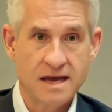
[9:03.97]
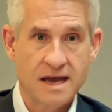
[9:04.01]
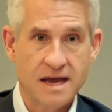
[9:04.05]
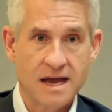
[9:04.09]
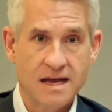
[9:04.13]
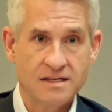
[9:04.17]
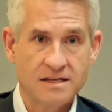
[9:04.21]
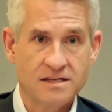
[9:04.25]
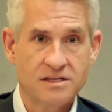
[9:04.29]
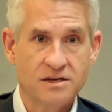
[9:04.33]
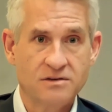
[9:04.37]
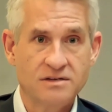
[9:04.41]

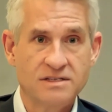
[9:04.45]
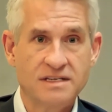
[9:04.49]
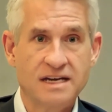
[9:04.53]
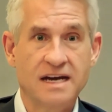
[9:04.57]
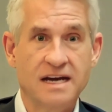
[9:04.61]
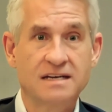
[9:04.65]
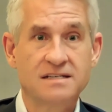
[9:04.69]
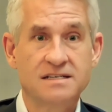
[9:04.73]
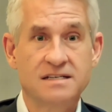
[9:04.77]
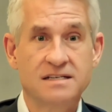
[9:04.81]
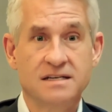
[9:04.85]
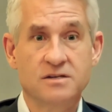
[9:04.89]
And so
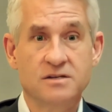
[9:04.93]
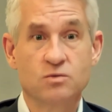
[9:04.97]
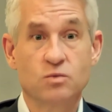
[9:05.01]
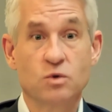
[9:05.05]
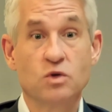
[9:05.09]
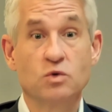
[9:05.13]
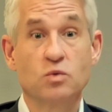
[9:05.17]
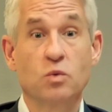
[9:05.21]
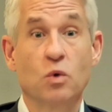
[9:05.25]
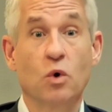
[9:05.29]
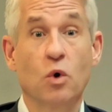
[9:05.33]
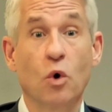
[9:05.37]
data centers,
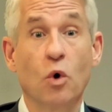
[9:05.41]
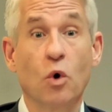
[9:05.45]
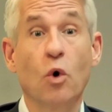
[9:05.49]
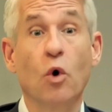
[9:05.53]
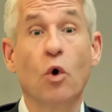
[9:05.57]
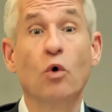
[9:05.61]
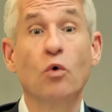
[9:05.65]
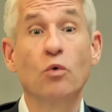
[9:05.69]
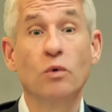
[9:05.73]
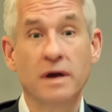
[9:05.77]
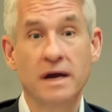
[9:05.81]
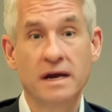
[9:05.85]
which were
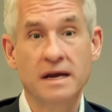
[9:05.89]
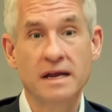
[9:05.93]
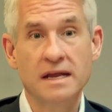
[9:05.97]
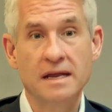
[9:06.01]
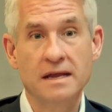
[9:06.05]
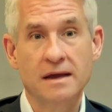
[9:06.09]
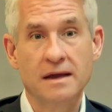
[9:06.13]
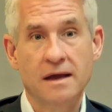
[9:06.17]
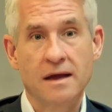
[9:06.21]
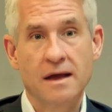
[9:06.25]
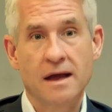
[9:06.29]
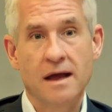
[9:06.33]

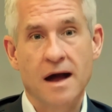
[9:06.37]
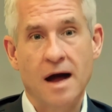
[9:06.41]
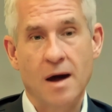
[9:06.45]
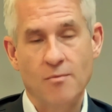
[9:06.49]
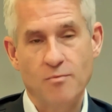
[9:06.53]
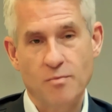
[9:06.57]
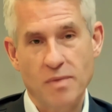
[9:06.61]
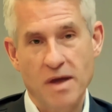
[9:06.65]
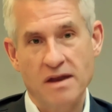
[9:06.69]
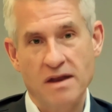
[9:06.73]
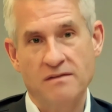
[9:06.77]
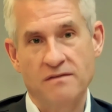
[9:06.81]
already a
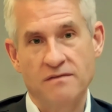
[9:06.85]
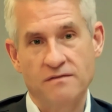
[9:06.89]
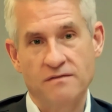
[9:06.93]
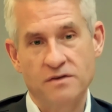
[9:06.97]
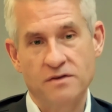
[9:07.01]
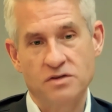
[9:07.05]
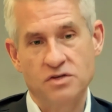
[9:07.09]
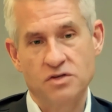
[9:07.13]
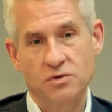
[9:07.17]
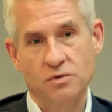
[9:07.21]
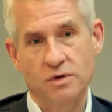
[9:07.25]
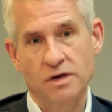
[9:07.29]

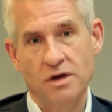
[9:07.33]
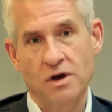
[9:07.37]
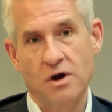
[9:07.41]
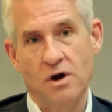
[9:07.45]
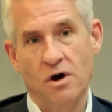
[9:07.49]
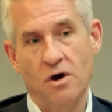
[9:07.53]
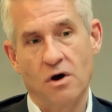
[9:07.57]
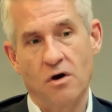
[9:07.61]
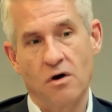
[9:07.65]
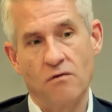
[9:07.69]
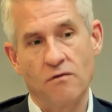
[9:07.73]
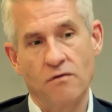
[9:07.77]
beneficiary
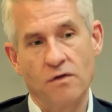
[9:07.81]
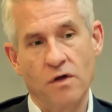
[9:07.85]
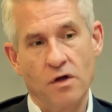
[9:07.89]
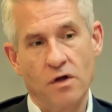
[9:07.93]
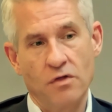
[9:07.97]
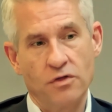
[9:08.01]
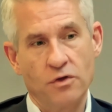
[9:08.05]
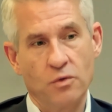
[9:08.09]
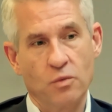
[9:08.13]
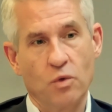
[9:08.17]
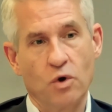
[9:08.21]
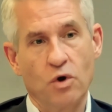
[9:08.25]
of
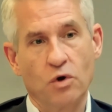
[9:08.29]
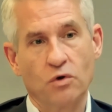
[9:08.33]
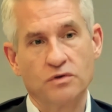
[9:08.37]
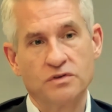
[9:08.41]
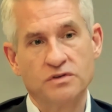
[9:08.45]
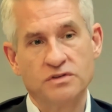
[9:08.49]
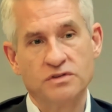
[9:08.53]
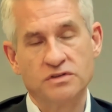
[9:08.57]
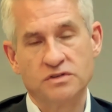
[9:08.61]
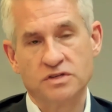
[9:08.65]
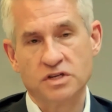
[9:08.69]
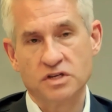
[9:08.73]
the world
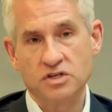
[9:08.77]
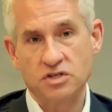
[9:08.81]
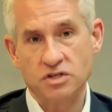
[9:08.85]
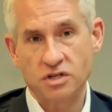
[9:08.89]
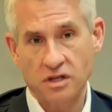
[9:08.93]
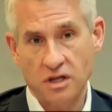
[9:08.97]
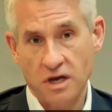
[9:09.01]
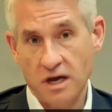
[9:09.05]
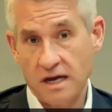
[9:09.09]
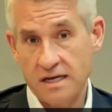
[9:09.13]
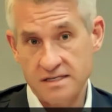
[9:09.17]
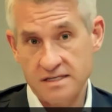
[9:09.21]

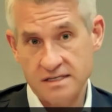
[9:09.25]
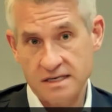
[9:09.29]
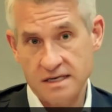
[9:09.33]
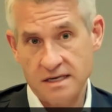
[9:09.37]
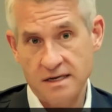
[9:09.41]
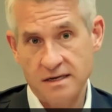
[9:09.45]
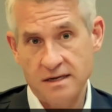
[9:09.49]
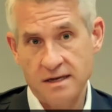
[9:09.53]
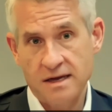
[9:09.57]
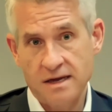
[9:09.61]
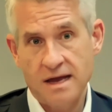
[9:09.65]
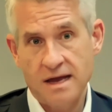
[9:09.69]
digitalizing,